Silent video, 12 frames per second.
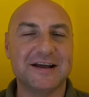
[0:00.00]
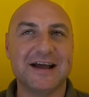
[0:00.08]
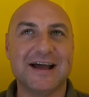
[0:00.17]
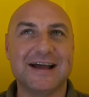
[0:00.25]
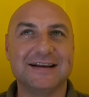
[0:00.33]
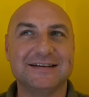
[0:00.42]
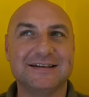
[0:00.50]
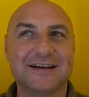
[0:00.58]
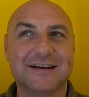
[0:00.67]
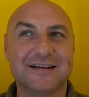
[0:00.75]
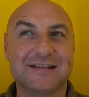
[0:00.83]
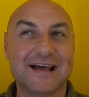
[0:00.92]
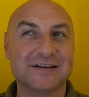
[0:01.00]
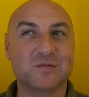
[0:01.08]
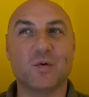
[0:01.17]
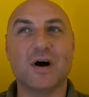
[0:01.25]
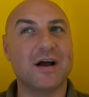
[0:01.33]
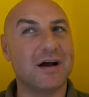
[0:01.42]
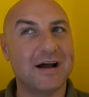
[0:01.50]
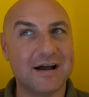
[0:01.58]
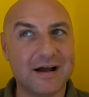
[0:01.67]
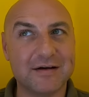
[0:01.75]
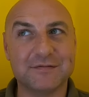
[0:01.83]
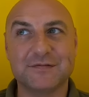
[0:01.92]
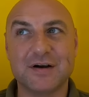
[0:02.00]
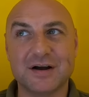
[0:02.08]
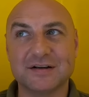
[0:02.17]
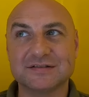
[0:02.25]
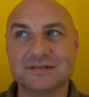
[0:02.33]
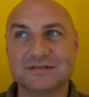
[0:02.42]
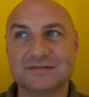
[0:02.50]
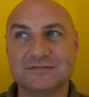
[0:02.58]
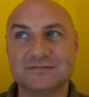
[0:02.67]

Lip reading: And that's why I first